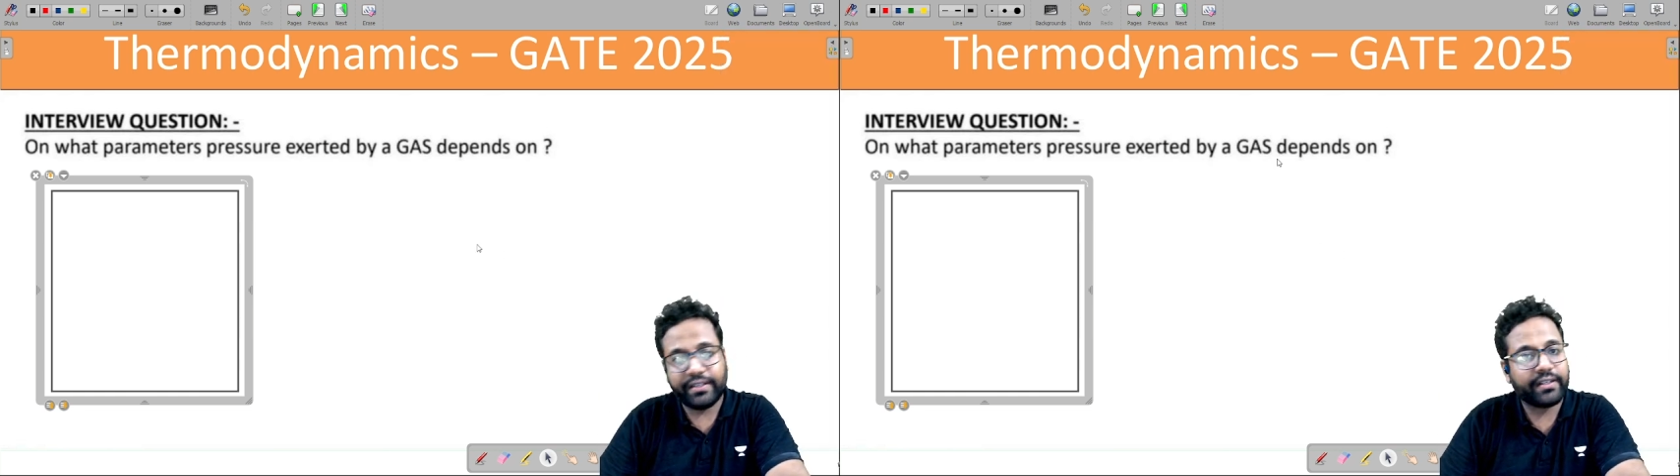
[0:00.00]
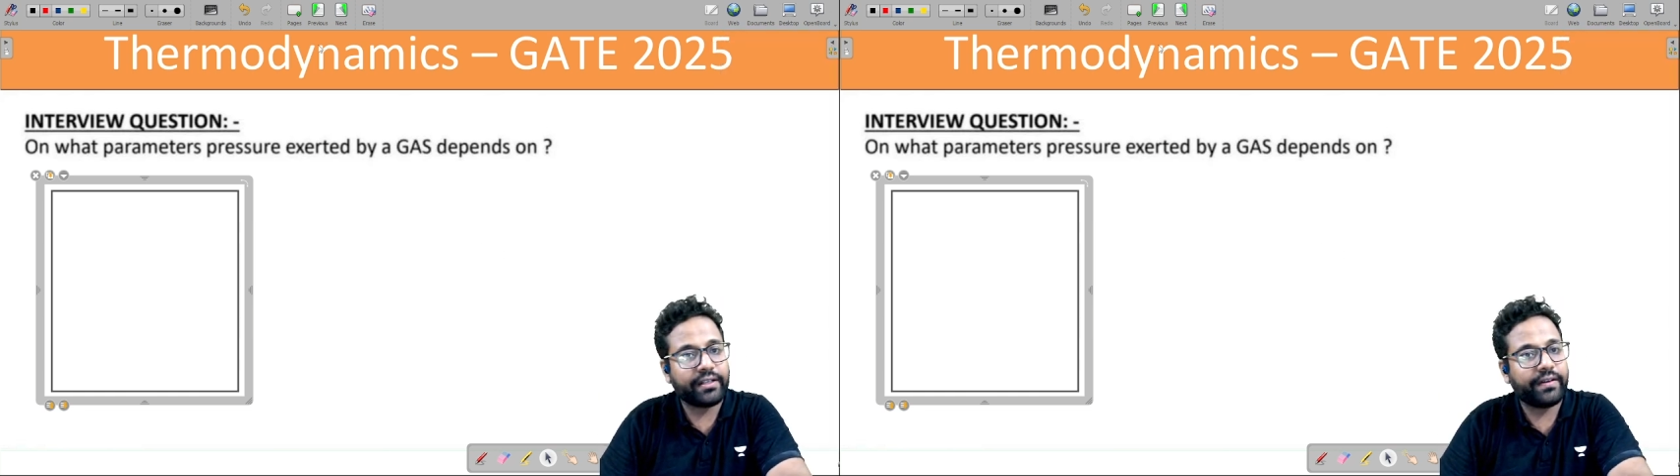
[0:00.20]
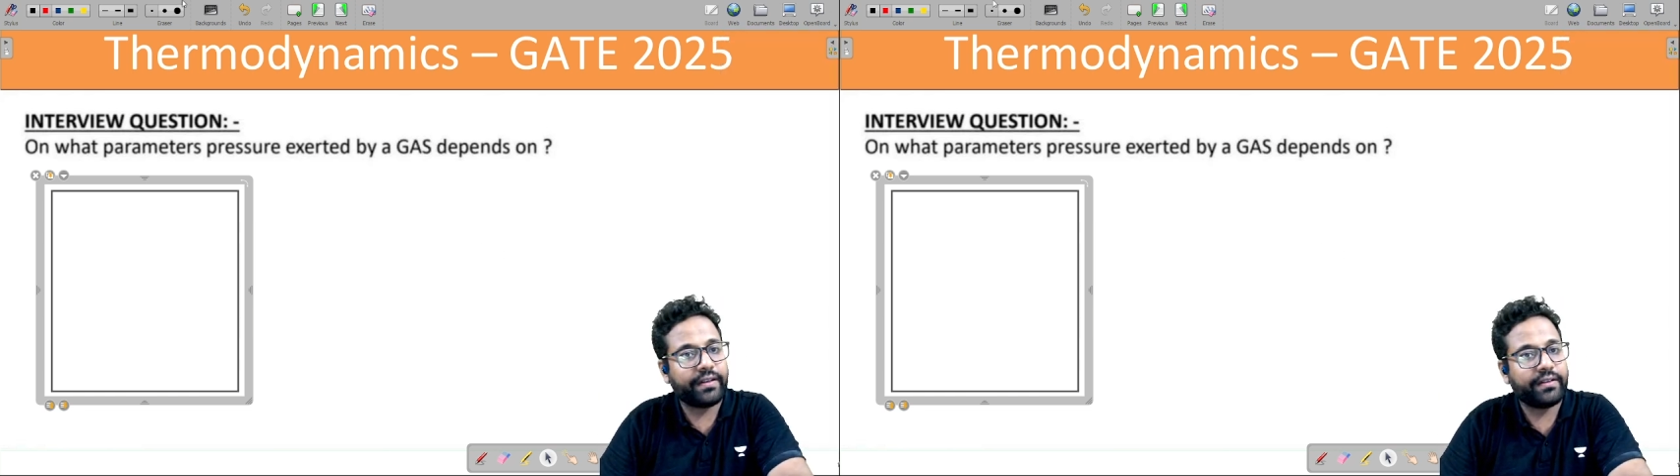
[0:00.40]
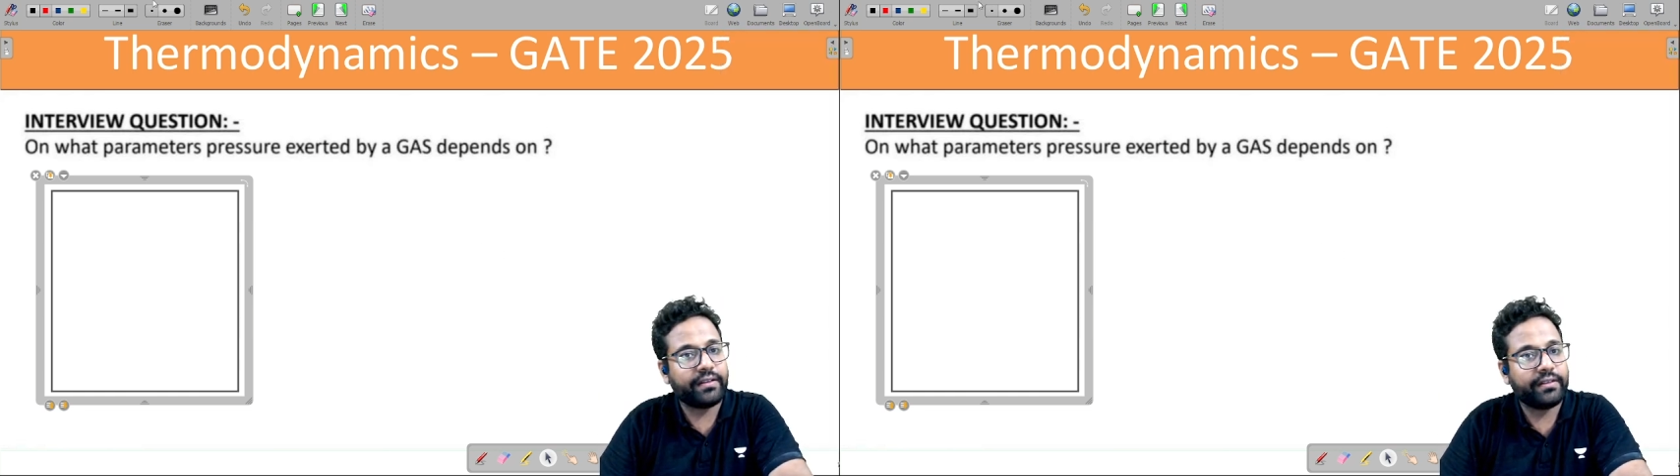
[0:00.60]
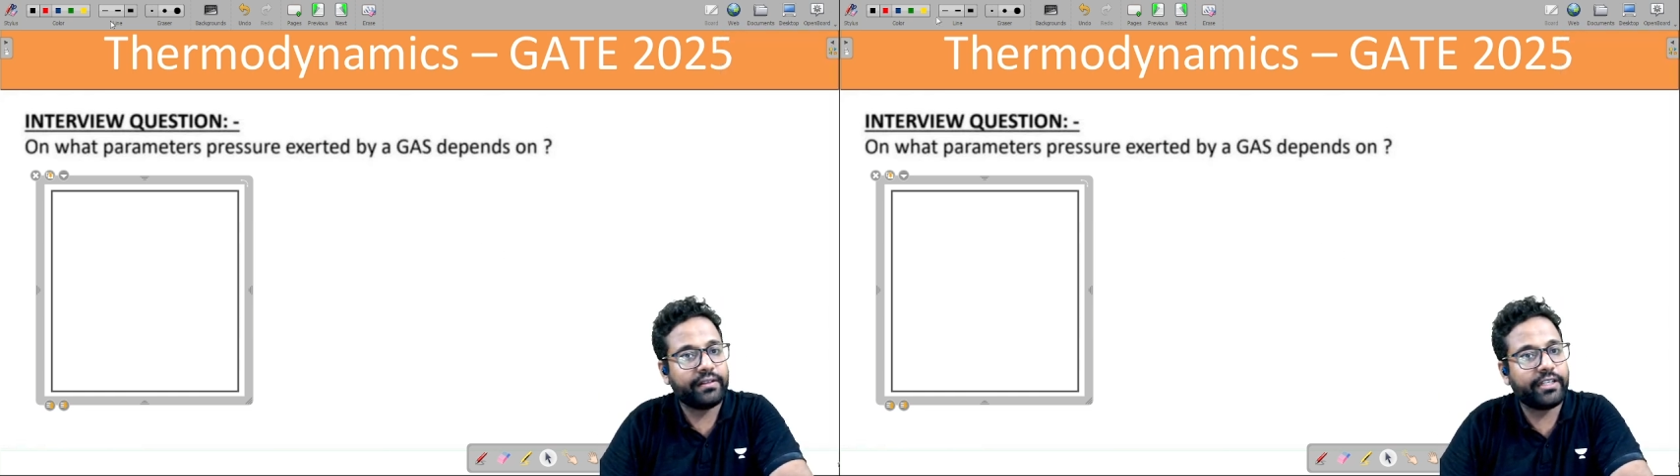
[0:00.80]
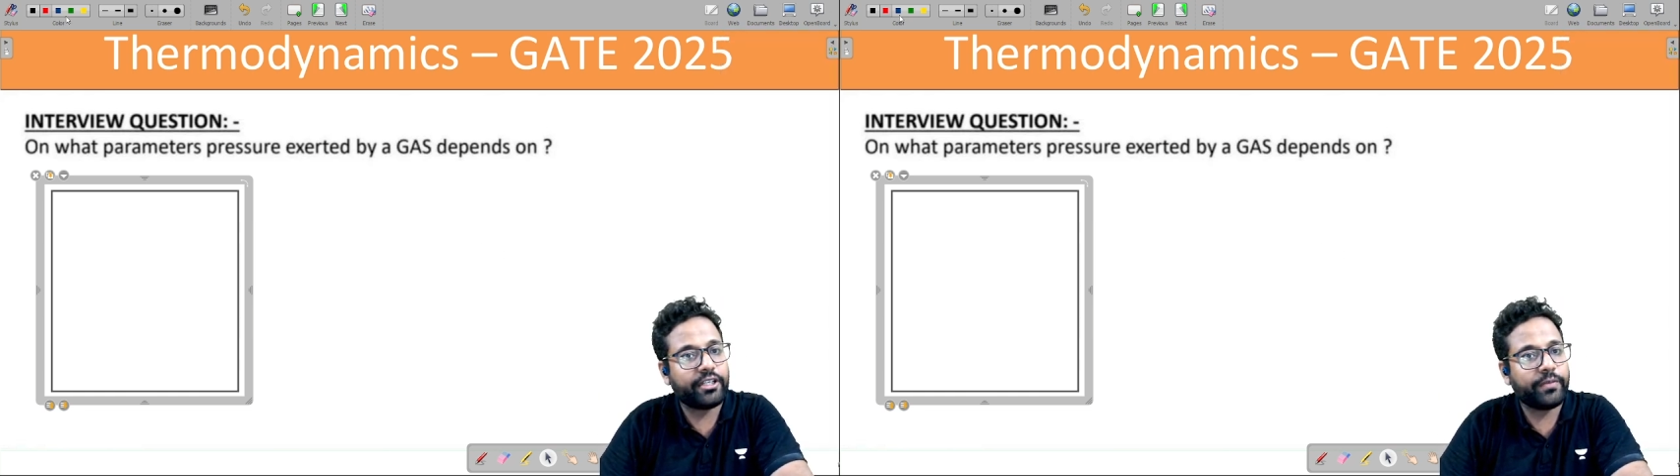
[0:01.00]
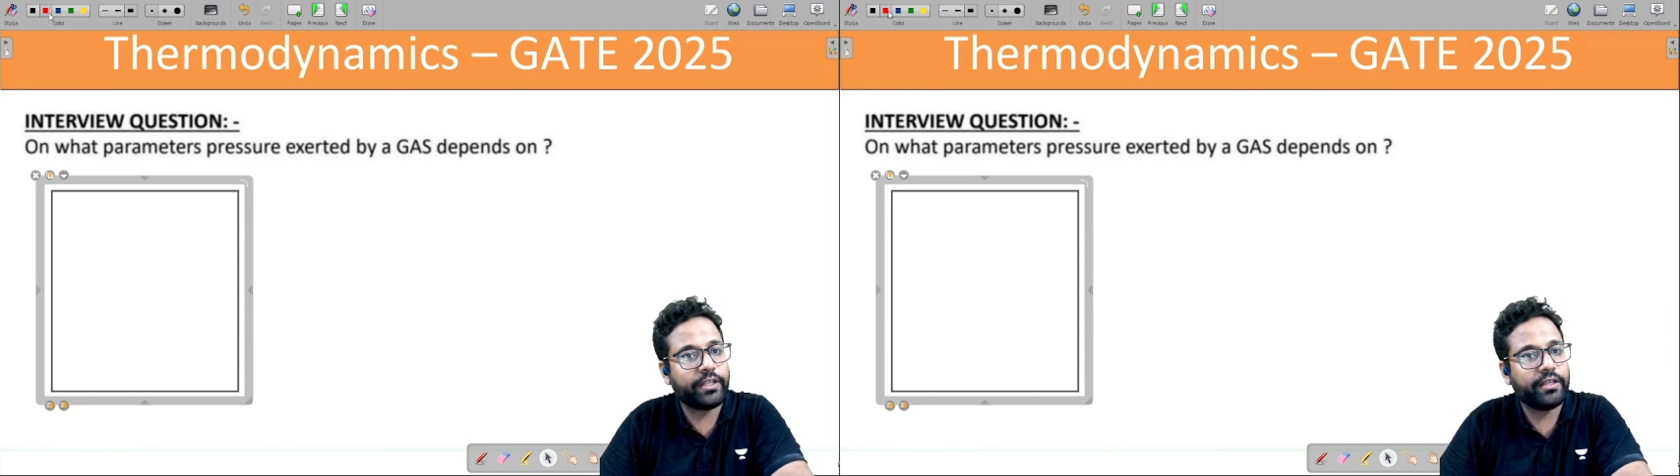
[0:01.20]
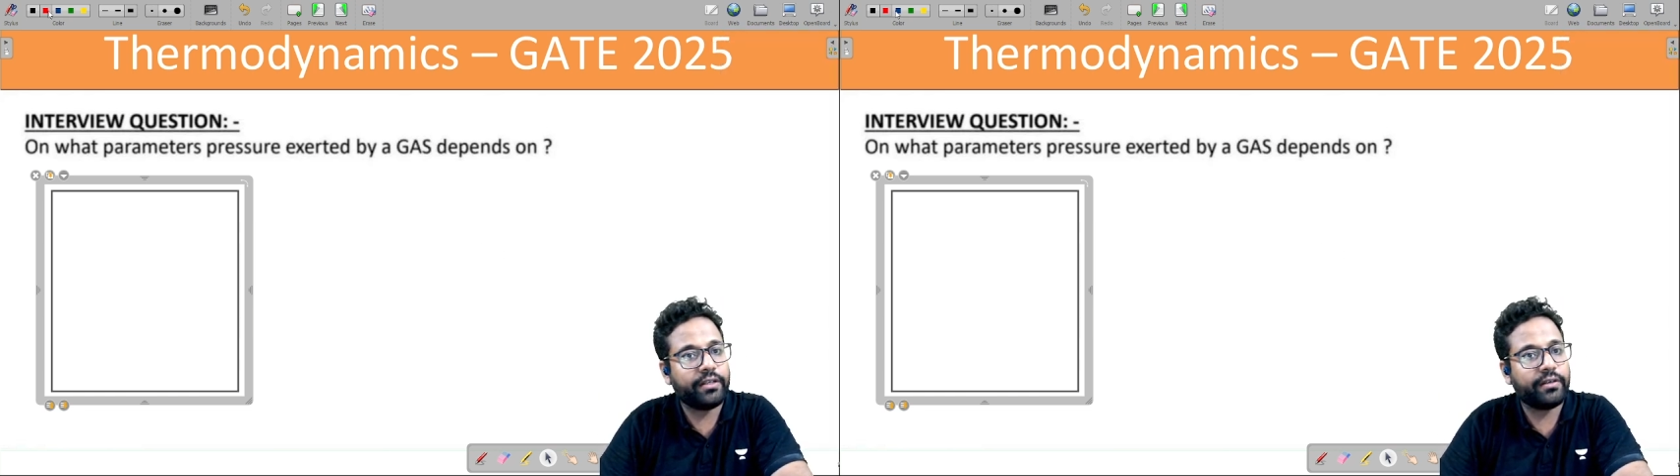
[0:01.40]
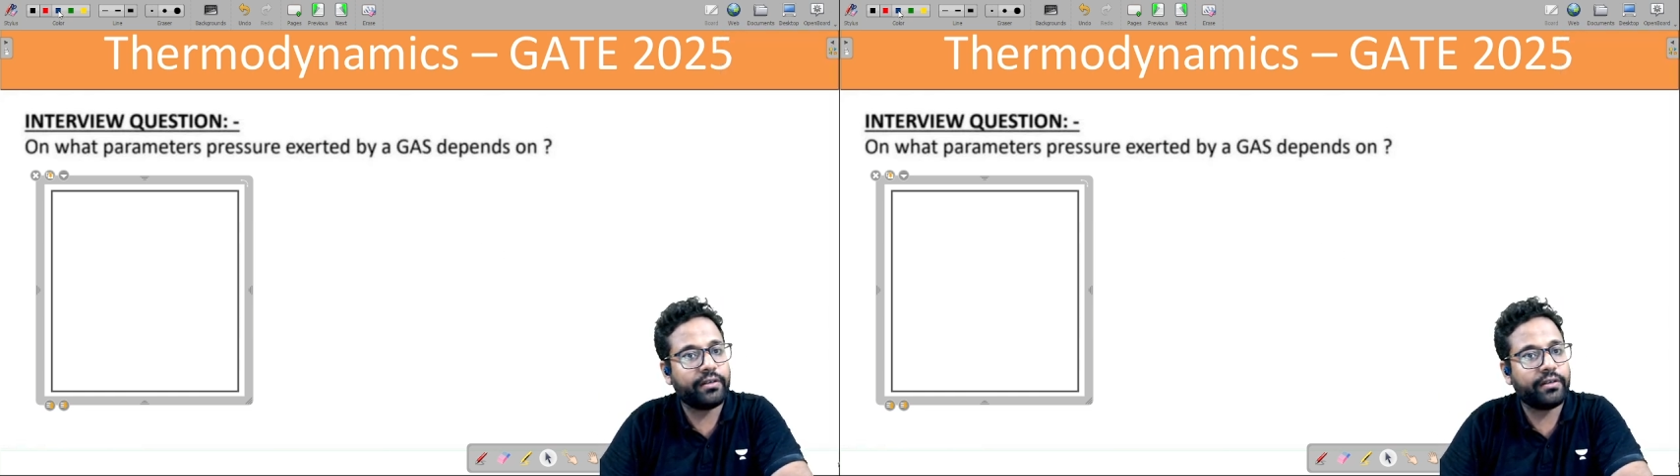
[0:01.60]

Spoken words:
the container. Let me